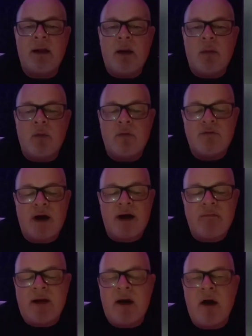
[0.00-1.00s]
We were
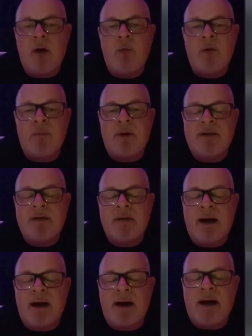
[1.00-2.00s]
driving home. We'd been to the
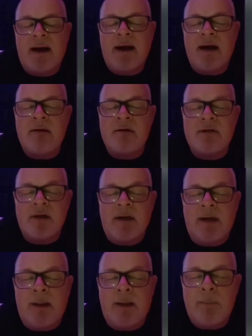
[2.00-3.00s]
bank house,
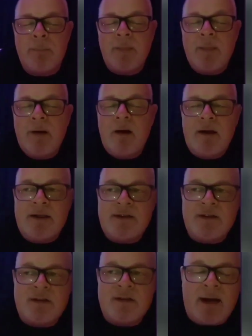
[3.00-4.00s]
Lindsay's
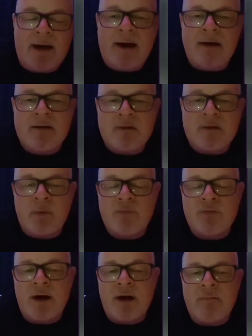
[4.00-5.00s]
bank house, and we were
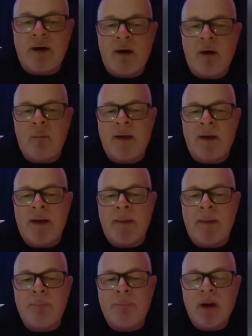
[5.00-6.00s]
driving home. And
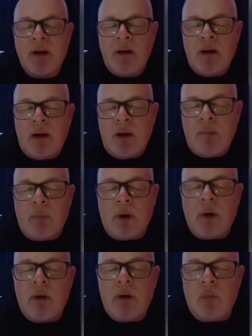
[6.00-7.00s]

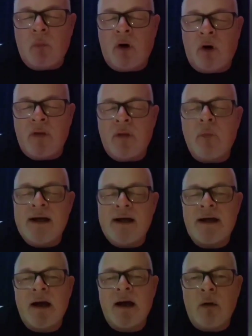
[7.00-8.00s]
one of the ways I
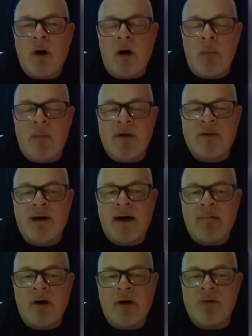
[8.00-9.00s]
go home is via a
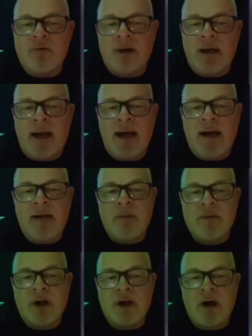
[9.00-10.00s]
country lane. And there was a
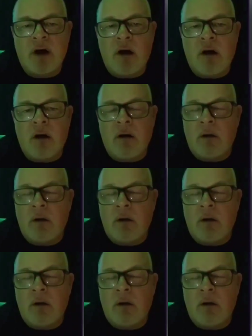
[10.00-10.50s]
car